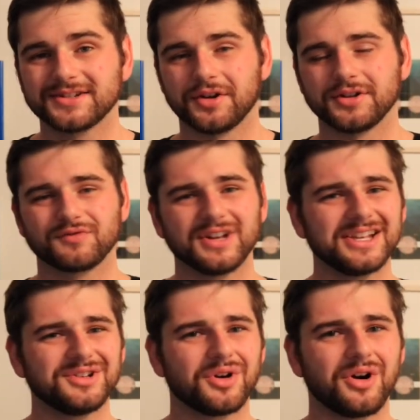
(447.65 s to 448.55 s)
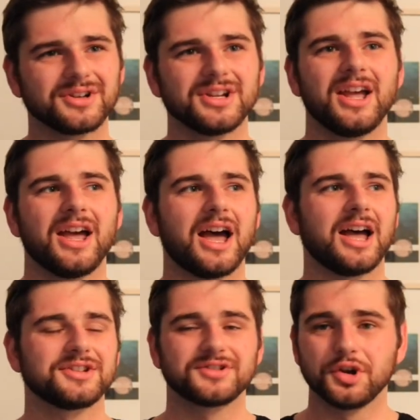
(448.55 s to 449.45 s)
So it's really not
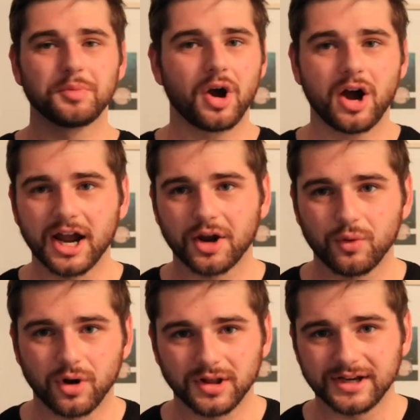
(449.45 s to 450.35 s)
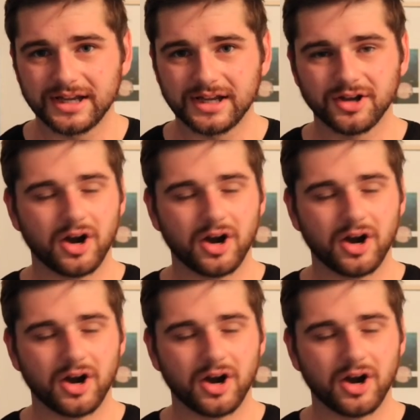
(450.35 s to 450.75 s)
a super high quality,